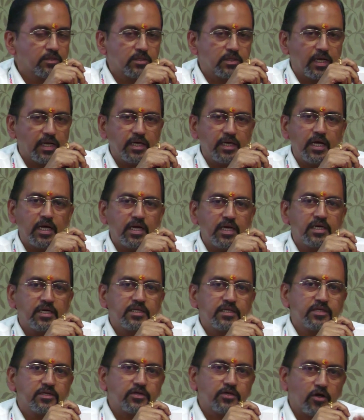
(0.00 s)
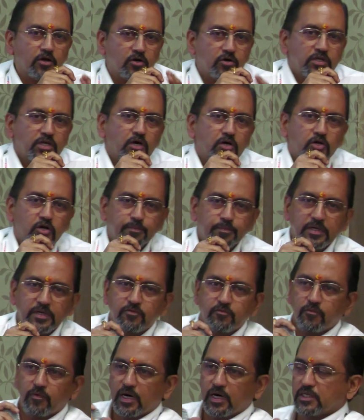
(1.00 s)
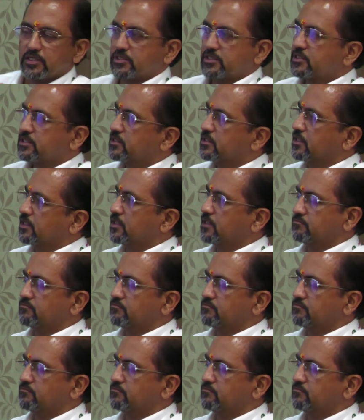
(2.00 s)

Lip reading: right? And the technology adopted was